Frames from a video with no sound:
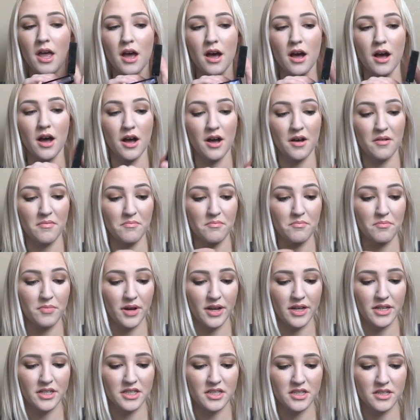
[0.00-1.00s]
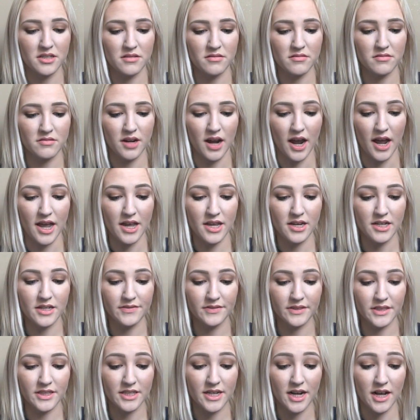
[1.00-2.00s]
But I can
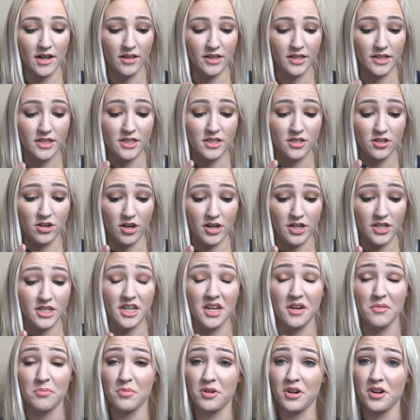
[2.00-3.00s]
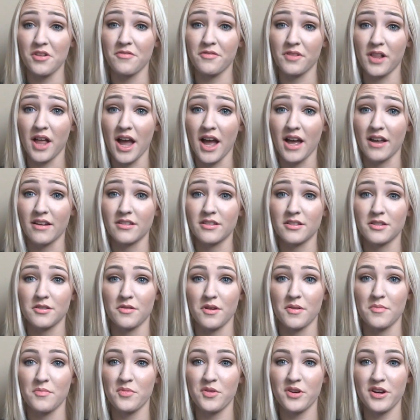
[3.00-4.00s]
definitely tell it is starting to get pretty flat. So
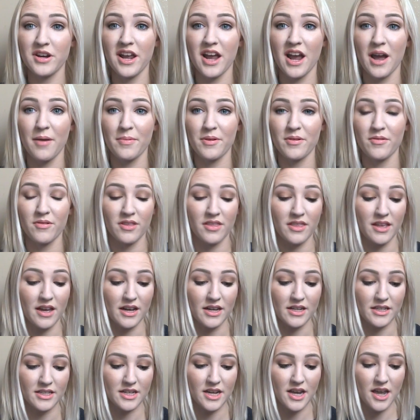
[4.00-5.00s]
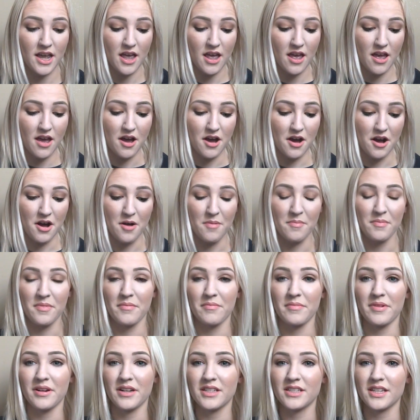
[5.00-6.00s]
I'm pretty happy with that.
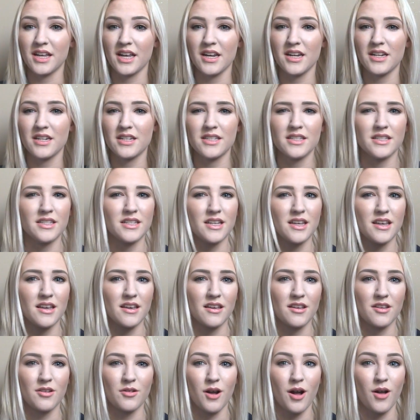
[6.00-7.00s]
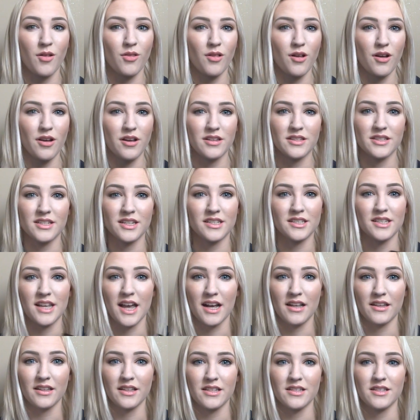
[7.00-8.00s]
I'm excited to see, you know, how long
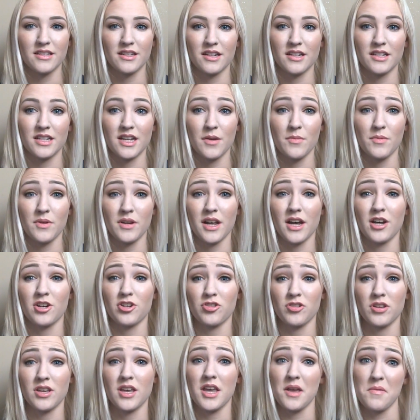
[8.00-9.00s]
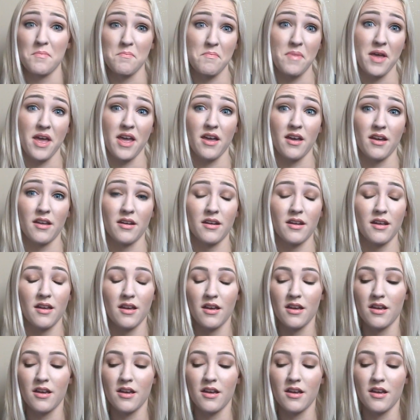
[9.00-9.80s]
exactly is it gonna take me to actually hit pan.